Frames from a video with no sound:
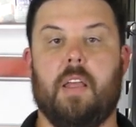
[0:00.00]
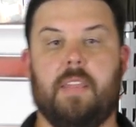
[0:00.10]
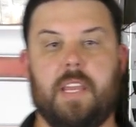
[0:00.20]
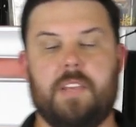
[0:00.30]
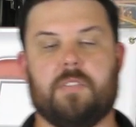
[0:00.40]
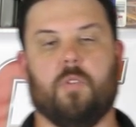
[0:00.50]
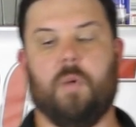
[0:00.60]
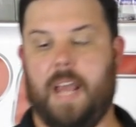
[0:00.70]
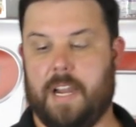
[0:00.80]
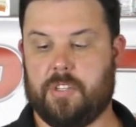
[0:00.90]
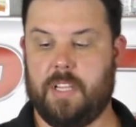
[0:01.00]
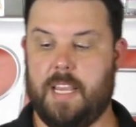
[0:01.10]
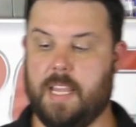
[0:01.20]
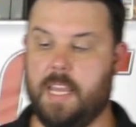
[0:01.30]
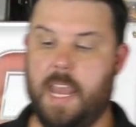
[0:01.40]
These are what actually
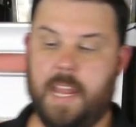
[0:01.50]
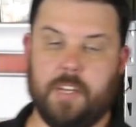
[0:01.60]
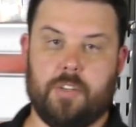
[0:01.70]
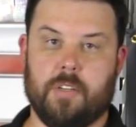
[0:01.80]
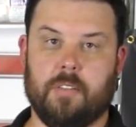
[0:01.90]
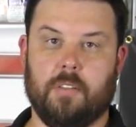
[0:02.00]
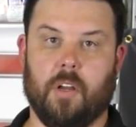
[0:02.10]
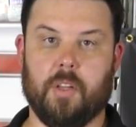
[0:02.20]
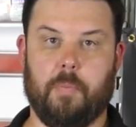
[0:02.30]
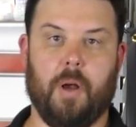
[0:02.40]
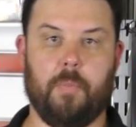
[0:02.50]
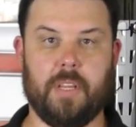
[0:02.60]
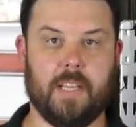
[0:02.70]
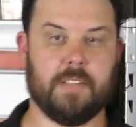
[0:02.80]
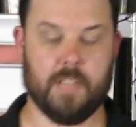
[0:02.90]
engage on the pump
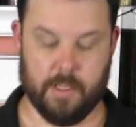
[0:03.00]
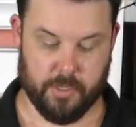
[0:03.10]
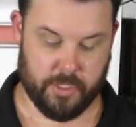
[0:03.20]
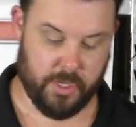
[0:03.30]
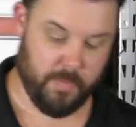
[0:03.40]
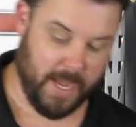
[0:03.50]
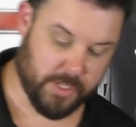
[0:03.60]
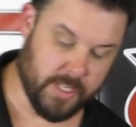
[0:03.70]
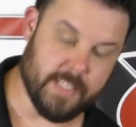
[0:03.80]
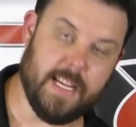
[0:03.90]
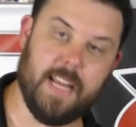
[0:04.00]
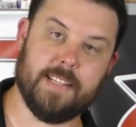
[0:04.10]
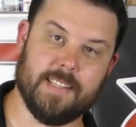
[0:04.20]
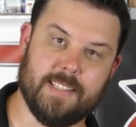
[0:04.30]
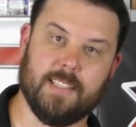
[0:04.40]
on the inside. There's two matching
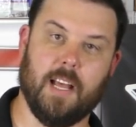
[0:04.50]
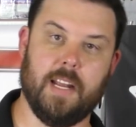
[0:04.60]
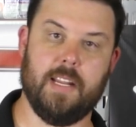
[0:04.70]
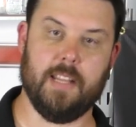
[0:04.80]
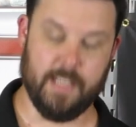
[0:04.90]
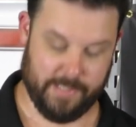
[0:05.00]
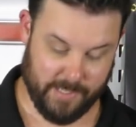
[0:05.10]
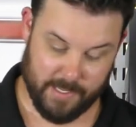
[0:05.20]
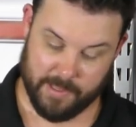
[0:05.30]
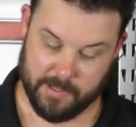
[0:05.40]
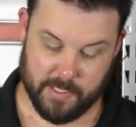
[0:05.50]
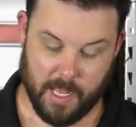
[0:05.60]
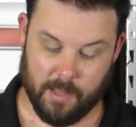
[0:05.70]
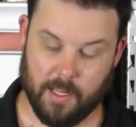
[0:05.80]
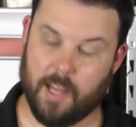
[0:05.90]
tangs that slide into this. There's
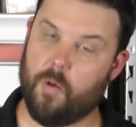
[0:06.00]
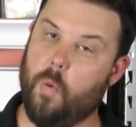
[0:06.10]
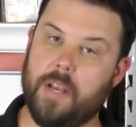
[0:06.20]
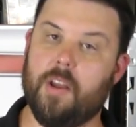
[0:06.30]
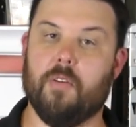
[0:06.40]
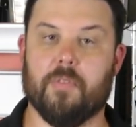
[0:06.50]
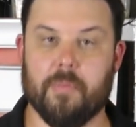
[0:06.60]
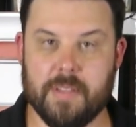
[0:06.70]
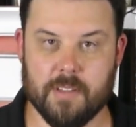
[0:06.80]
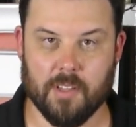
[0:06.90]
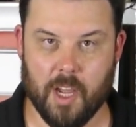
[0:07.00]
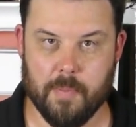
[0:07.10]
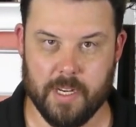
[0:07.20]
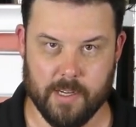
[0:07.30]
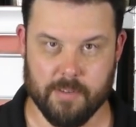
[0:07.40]
not a lot of window for
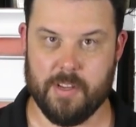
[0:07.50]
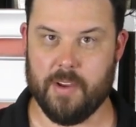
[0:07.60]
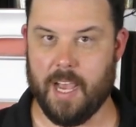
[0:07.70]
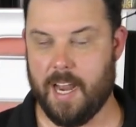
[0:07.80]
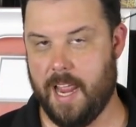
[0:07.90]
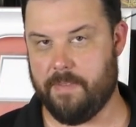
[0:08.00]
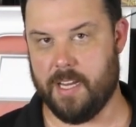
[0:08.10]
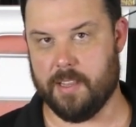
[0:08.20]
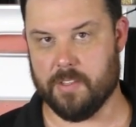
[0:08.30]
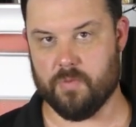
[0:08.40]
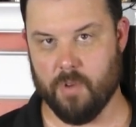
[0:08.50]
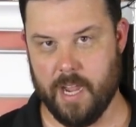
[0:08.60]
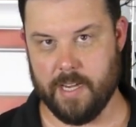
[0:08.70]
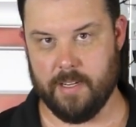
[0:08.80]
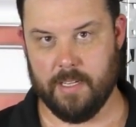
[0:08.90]
misalignment here. You kind of have to get this
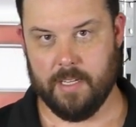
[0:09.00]
right.